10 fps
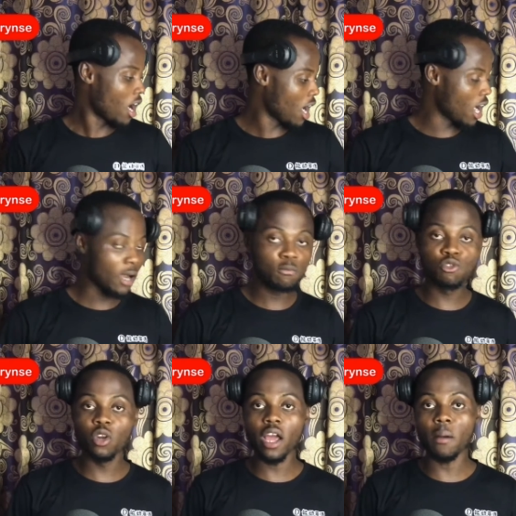Um,
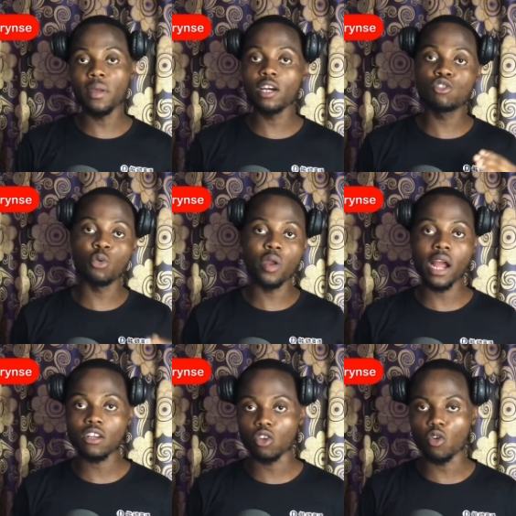today I'm here to
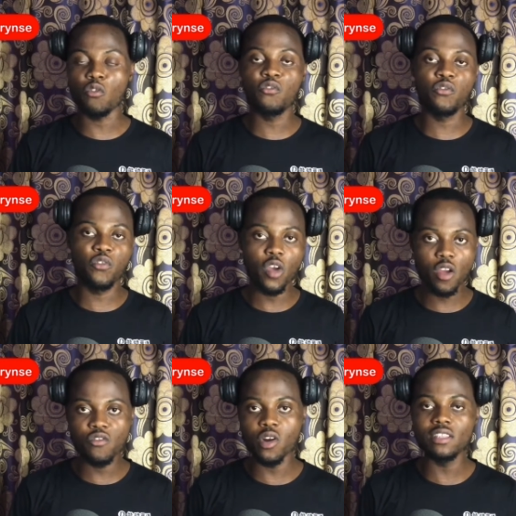react to your
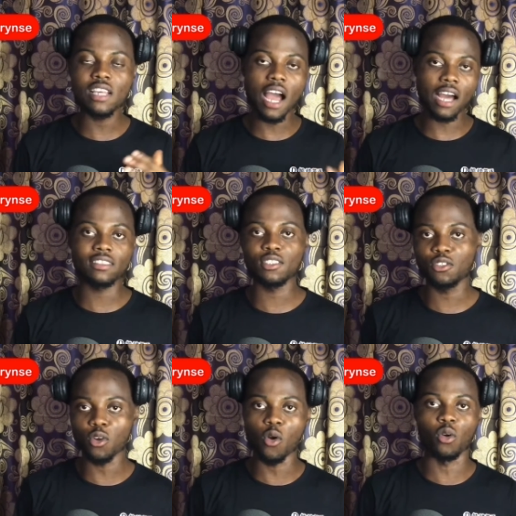favorite
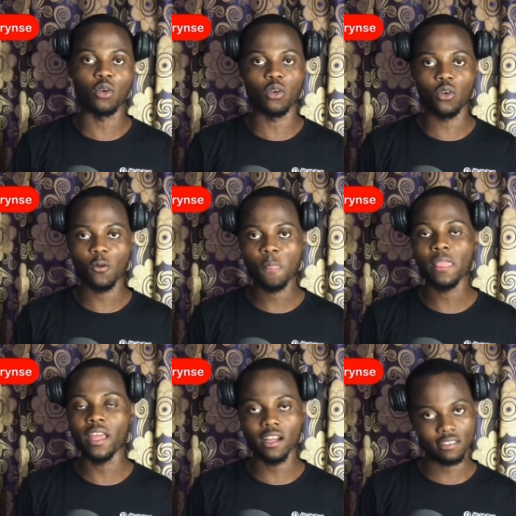artist song.
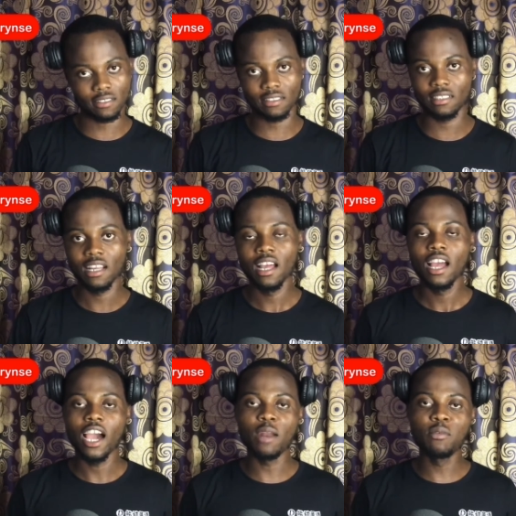Yes.
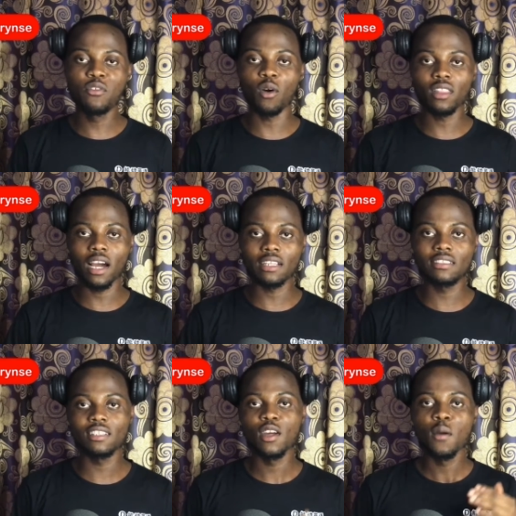And before
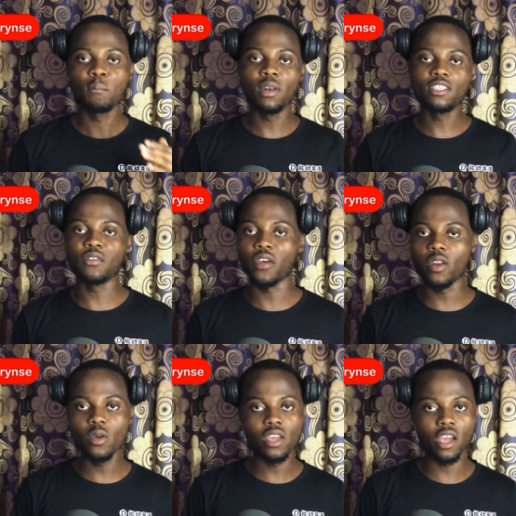that, please, if you're
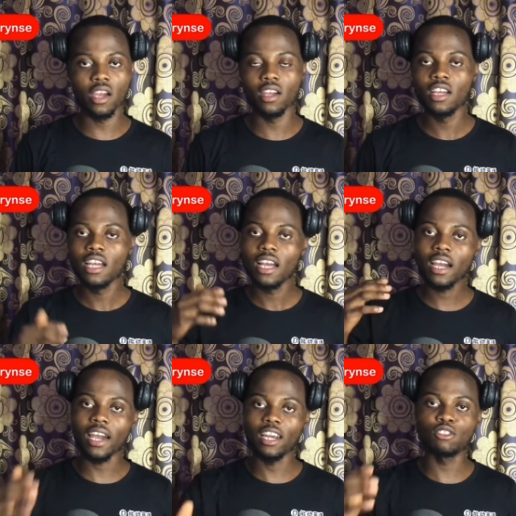new here,
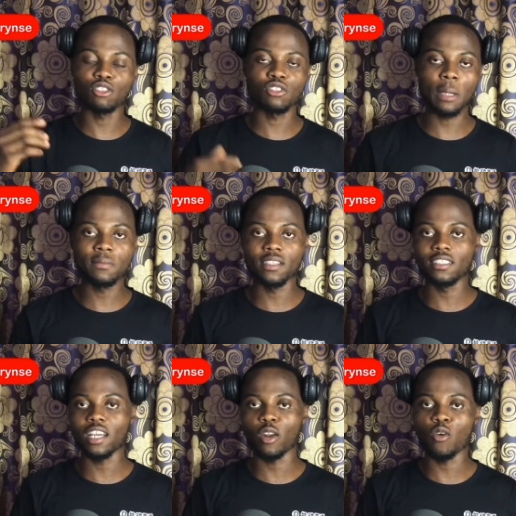kindly subscribe to
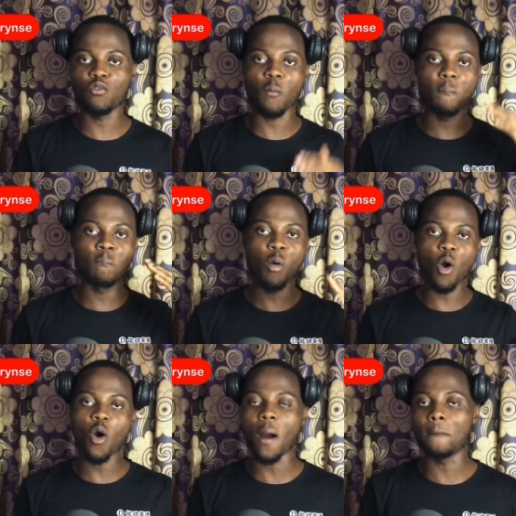this channel for
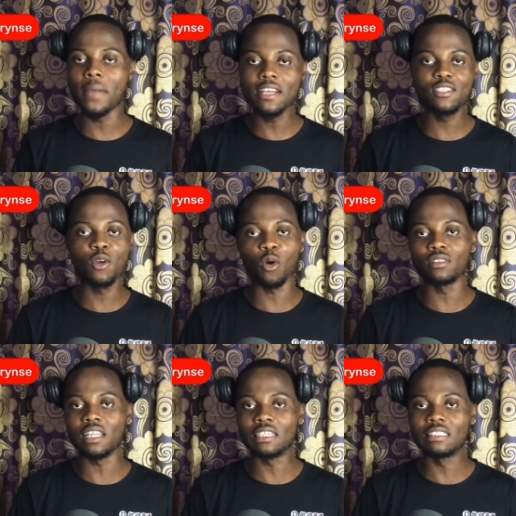more amazing
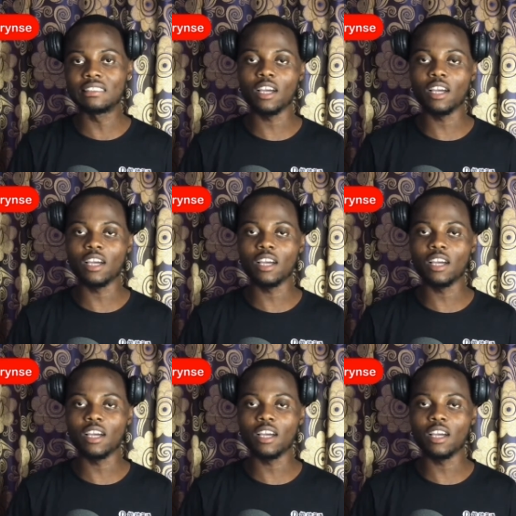content.